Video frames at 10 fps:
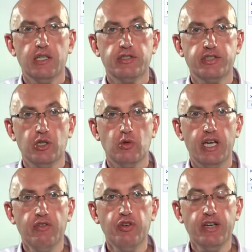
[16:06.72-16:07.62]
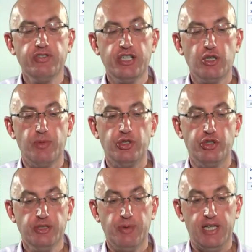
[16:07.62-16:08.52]
So, if we have set up our
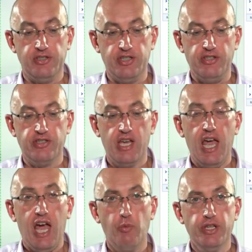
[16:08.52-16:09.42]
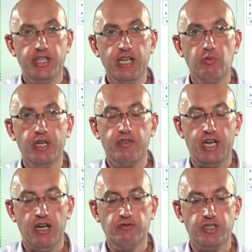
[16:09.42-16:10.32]
trust policies and we think we have
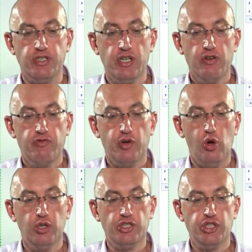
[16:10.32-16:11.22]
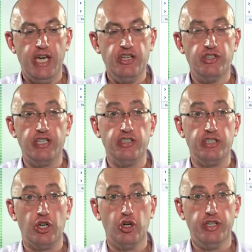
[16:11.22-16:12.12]
accounted for all the change that is
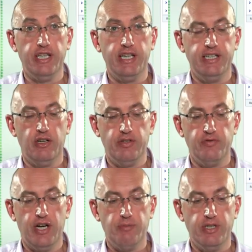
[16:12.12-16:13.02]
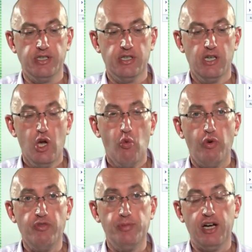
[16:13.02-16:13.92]
occurring in our environment,
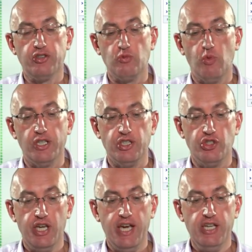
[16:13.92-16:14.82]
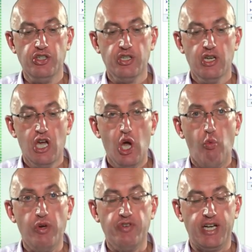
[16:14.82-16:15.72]
we've blocked unwanted change,
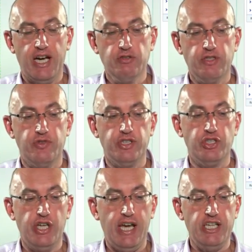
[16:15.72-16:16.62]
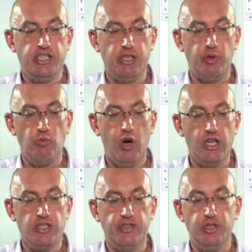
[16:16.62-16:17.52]
we've accounted for the change that we
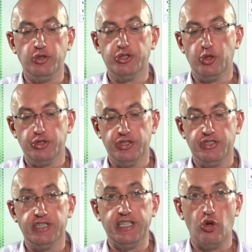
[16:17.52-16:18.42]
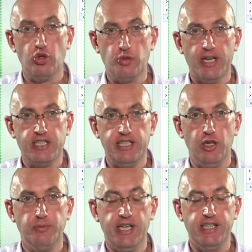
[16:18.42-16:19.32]
want for those sources that automatically
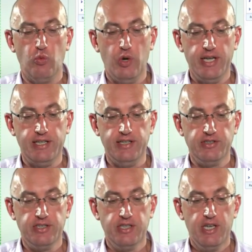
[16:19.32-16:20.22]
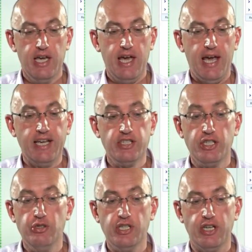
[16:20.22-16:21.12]
update the whitelist,
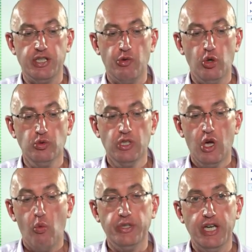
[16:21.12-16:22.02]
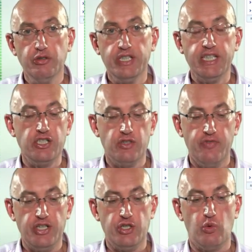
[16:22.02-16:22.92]
executing on their own without any
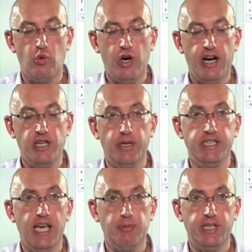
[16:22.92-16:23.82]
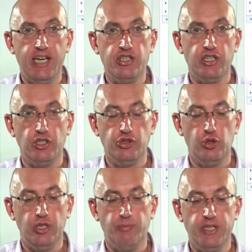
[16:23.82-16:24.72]
intervention required by the application
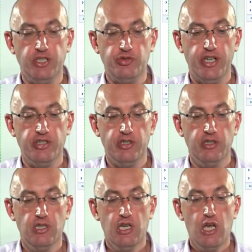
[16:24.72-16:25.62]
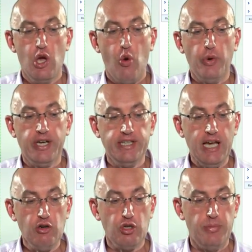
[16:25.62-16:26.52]
control administrator, we can
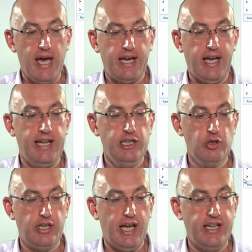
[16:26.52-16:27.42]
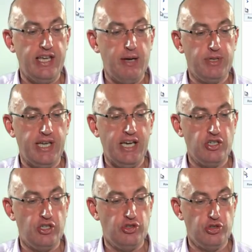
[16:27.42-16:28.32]
now come back and look at the
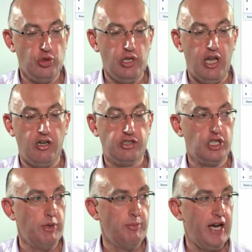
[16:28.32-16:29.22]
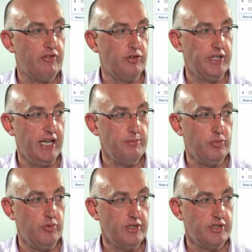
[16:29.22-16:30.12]
application control logs coming back from the
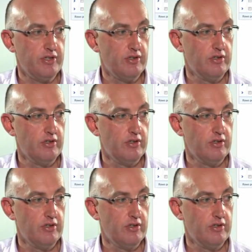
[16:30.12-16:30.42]
endpoints.